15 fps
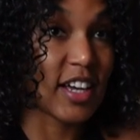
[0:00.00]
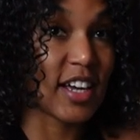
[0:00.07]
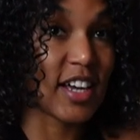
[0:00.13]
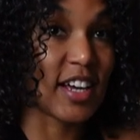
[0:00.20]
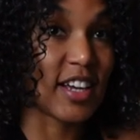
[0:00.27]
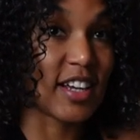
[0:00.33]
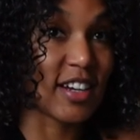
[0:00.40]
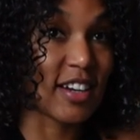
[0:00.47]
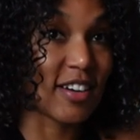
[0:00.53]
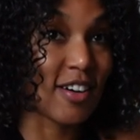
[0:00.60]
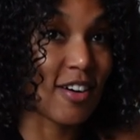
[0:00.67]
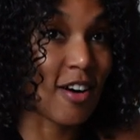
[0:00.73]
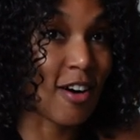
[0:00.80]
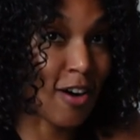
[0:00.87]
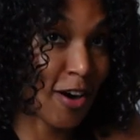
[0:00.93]
and
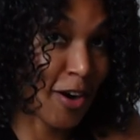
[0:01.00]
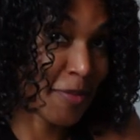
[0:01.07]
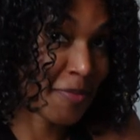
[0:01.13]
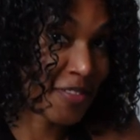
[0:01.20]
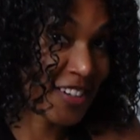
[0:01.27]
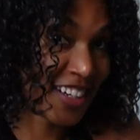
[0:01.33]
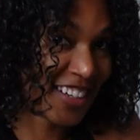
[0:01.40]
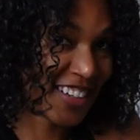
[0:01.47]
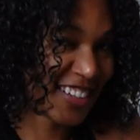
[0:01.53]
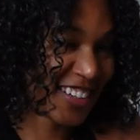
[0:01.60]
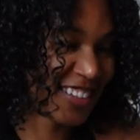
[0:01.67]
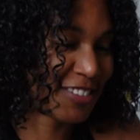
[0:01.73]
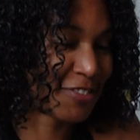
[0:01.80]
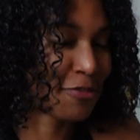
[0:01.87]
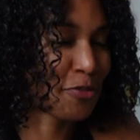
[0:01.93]
calm
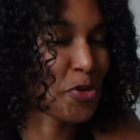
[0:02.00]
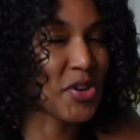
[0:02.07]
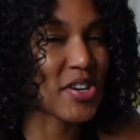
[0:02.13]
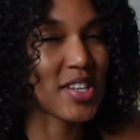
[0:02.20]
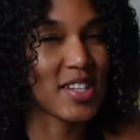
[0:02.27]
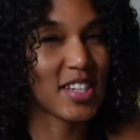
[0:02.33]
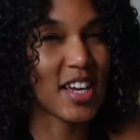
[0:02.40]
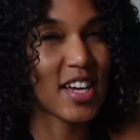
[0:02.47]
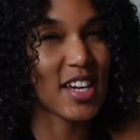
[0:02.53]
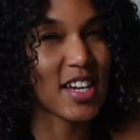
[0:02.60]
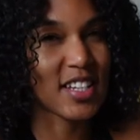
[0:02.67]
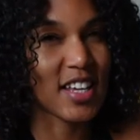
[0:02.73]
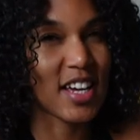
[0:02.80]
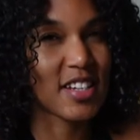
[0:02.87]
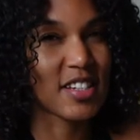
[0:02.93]
for today
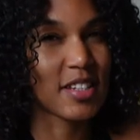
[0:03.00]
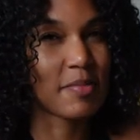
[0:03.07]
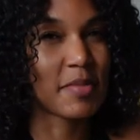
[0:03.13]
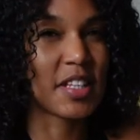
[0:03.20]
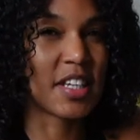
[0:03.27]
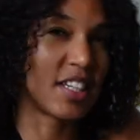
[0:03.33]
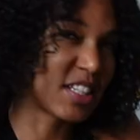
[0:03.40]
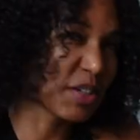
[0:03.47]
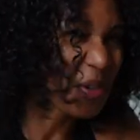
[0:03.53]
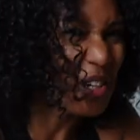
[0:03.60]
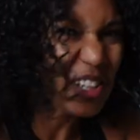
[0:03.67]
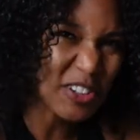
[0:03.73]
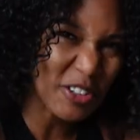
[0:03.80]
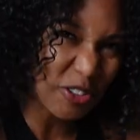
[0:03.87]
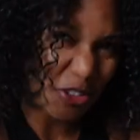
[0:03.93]
because I had some things that were a
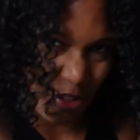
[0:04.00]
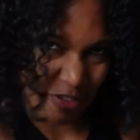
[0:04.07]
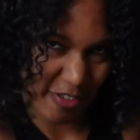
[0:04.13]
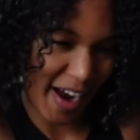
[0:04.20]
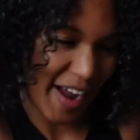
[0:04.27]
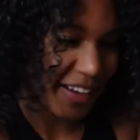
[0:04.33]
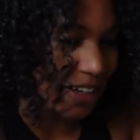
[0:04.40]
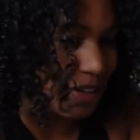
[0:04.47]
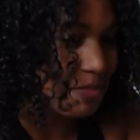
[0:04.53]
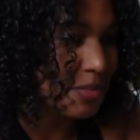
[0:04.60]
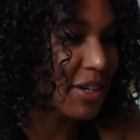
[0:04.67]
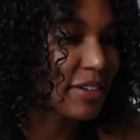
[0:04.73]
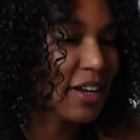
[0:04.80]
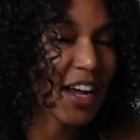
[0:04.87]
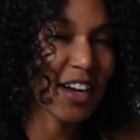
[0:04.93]
little nerve-wracking,
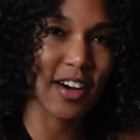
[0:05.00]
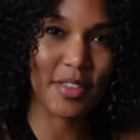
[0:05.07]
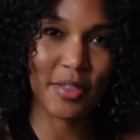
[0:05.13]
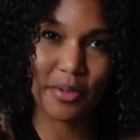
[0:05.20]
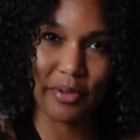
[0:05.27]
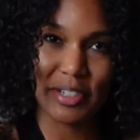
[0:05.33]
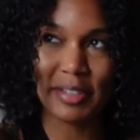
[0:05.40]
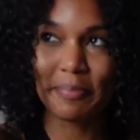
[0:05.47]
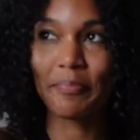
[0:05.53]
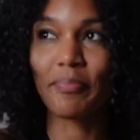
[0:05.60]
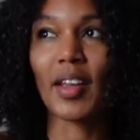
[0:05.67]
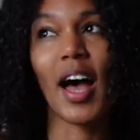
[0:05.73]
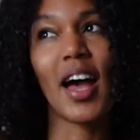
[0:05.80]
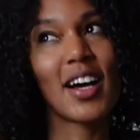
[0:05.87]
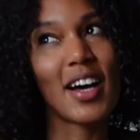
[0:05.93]
but I got through it.
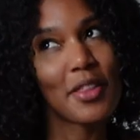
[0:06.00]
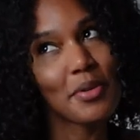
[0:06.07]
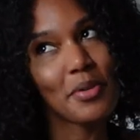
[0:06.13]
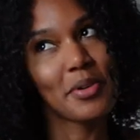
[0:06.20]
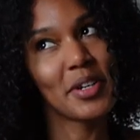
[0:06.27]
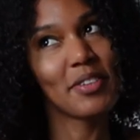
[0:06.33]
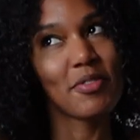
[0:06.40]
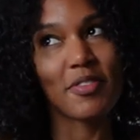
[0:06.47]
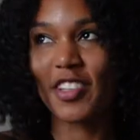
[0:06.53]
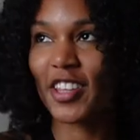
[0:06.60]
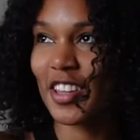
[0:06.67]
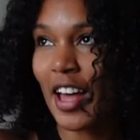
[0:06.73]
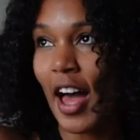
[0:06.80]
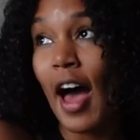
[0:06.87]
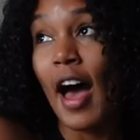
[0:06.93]
I got through it with
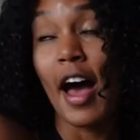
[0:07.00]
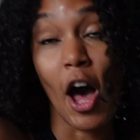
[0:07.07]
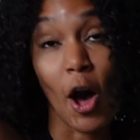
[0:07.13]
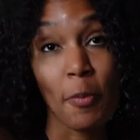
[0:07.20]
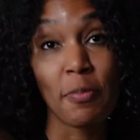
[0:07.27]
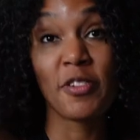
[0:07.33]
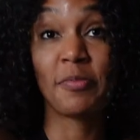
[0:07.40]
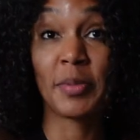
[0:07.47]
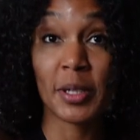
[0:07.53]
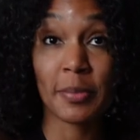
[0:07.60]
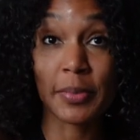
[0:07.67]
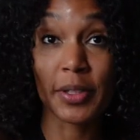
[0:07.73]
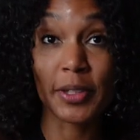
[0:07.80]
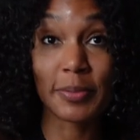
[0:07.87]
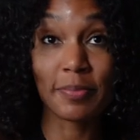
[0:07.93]
the help of
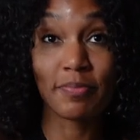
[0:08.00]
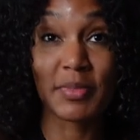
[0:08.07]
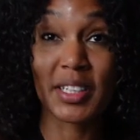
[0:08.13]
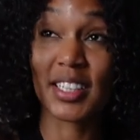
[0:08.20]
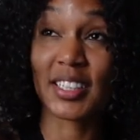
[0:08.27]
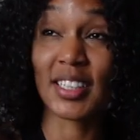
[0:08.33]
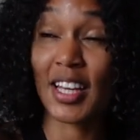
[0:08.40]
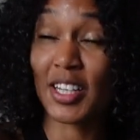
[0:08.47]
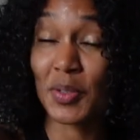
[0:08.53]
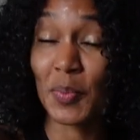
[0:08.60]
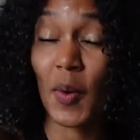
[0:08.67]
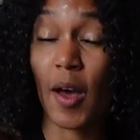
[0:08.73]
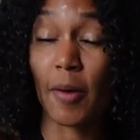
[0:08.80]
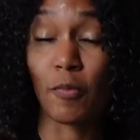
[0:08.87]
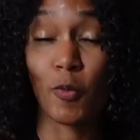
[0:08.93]
people, because guess
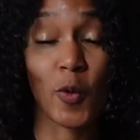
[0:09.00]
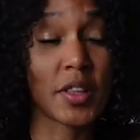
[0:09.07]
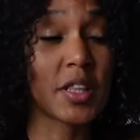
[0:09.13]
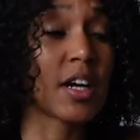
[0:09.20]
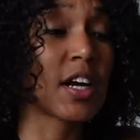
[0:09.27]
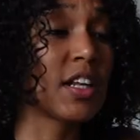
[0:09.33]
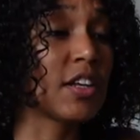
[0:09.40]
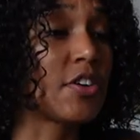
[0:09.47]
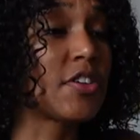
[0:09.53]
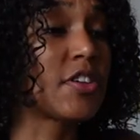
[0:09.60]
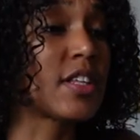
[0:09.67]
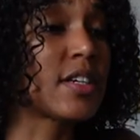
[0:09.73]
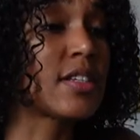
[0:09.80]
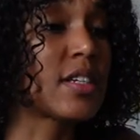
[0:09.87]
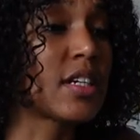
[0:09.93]
what? One thing I learned
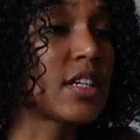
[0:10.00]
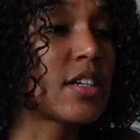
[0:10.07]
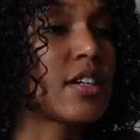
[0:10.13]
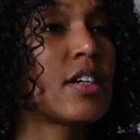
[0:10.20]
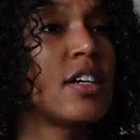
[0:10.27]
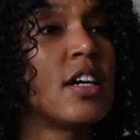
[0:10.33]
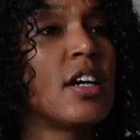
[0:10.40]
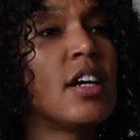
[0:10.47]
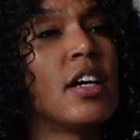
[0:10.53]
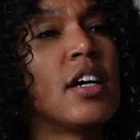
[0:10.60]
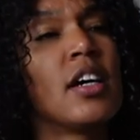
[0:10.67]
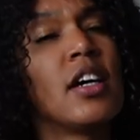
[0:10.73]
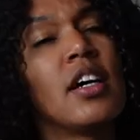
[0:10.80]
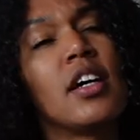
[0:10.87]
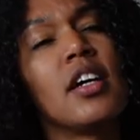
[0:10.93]
this year
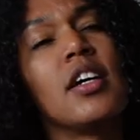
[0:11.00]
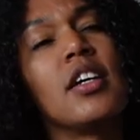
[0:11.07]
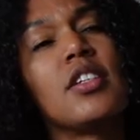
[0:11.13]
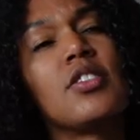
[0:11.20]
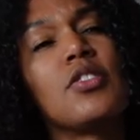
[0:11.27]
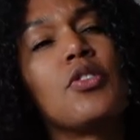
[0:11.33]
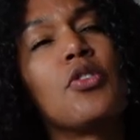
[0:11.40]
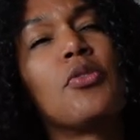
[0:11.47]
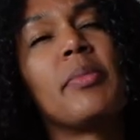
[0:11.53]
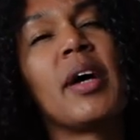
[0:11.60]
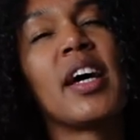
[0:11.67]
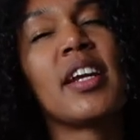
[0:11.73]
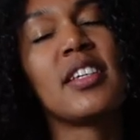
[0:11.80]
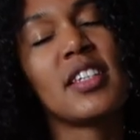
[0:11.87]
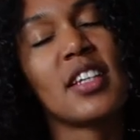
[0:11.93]
is no
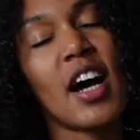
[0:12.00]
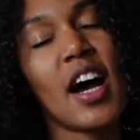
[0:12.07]
man is an